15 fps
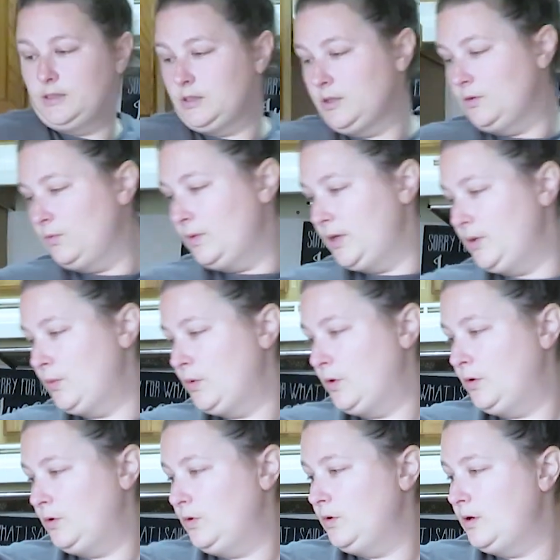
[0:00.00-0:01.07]
so we
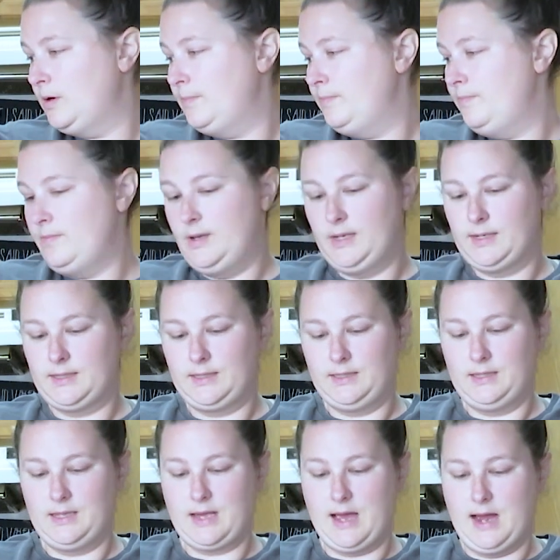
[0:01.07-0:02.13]
will mix
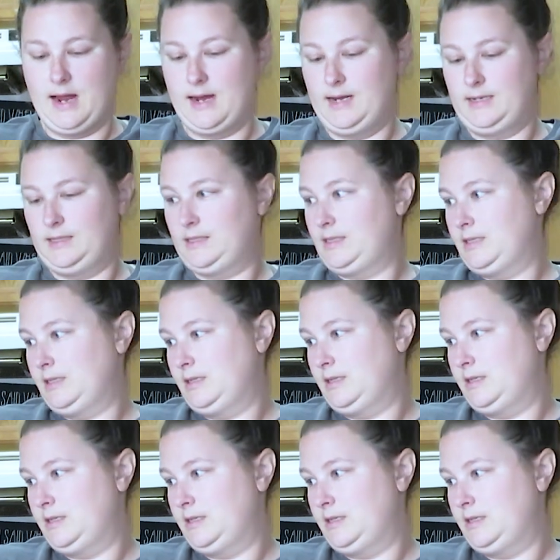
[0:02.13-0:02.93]
that